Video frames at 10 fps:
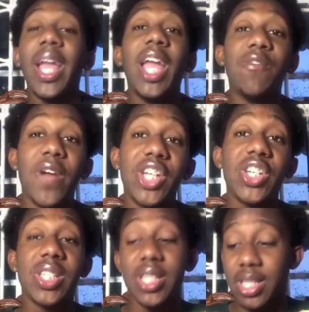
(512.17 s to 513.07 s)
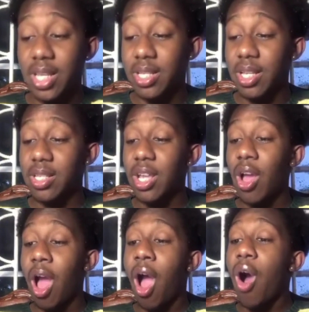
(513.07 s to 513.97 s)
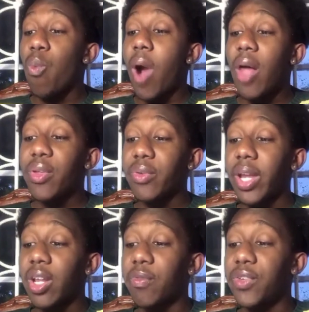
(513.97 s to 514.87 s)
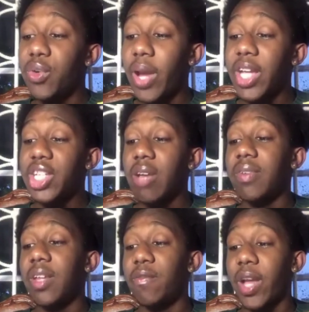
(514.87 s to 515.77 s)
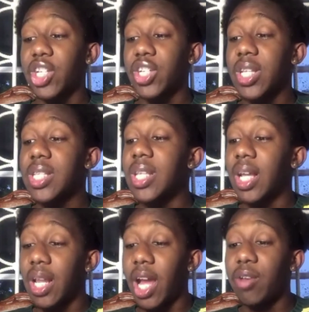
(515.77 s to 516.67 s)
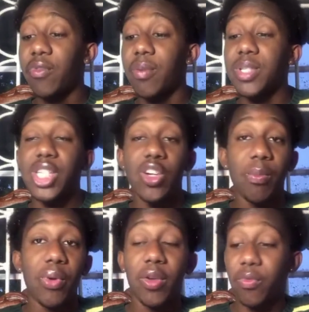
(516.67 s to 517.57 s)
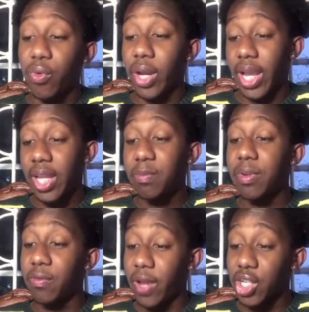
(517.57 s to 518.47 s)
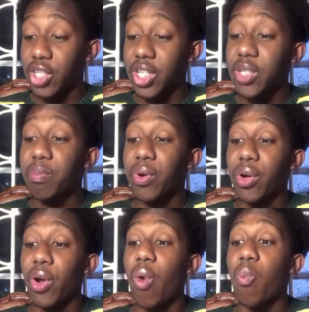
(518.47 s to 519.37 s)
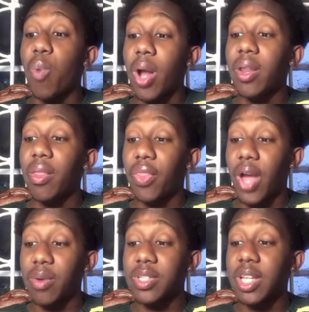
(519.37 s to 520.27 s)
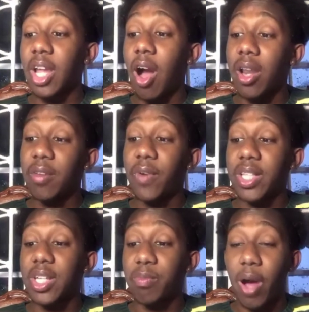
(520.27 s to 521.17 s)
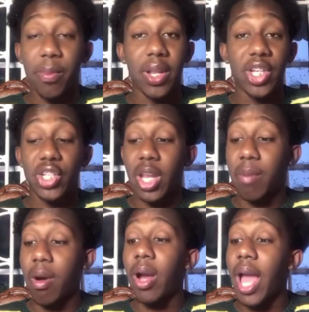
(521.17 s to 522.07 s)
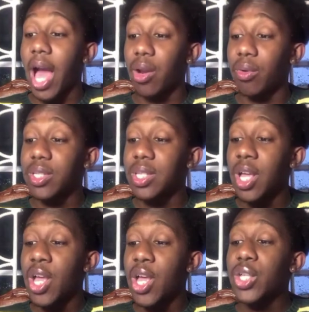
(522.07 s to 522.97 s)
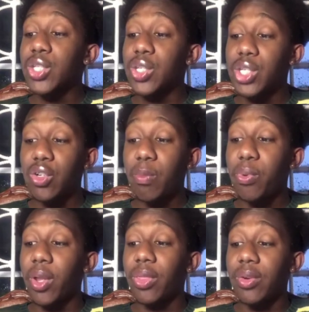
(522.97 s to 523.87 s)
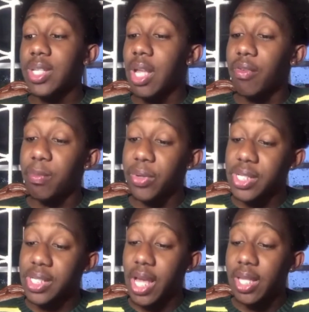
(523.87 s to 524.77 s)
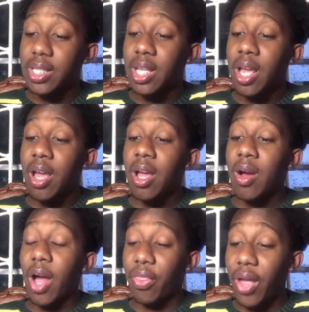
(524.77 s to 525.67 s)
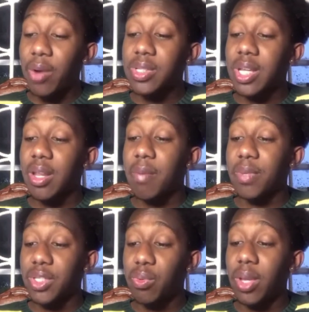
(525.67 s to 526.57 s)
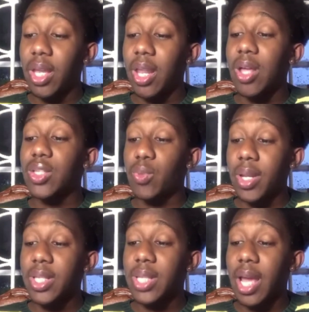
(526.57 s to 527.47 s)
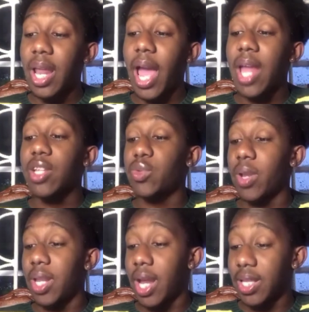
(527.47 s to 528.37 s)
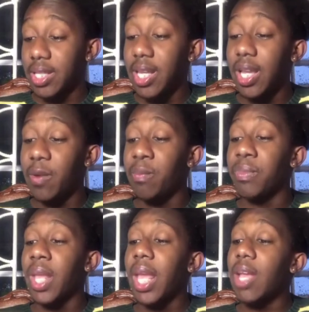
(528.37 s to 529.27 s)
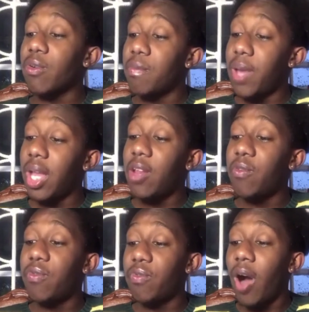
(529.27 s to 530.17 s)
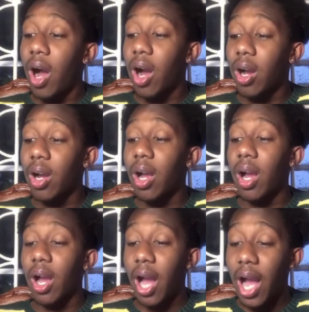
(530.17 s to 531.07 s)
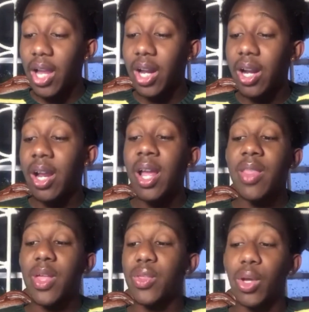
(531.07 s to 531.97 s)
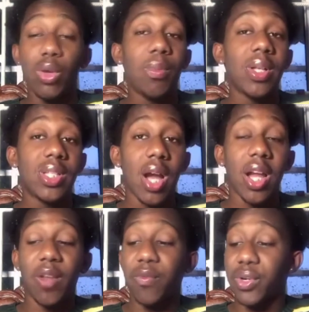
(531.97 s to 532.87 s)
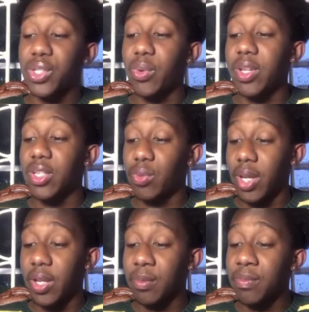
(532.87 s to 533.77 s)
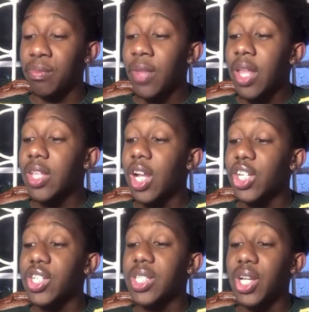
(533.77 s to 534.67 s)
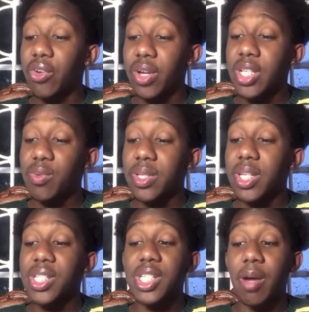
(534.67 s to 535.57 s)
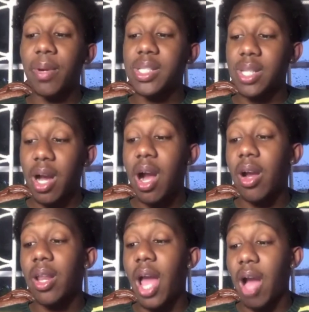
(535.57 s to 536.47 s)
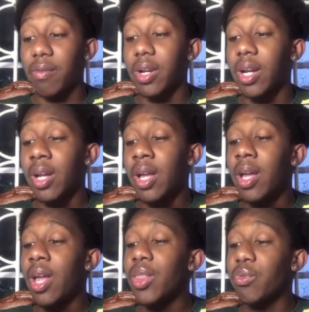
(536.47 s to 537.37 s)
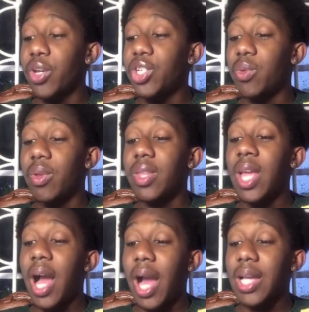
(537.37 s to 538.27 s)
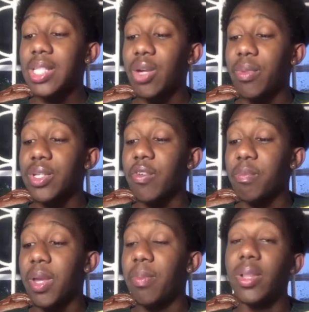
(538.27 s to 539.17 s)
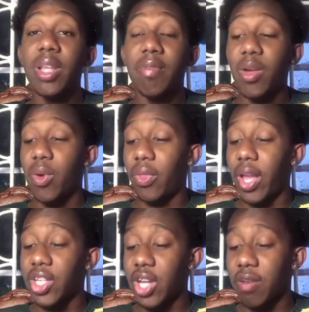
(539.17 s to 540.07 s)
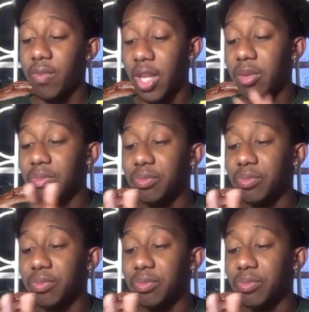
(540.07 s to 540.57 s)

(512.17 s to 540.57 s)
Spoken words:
Infectious diseases. While the rate of new HIV infections declined from 0.48 infections per 1,000 uninfected population among adults to 0.37% 1,000 between 2010 and 2019, it remained far higher than the global target for 2020. The largest decrease was in sub-Saharan Africa, the region with the highest numbers of people living with HIV.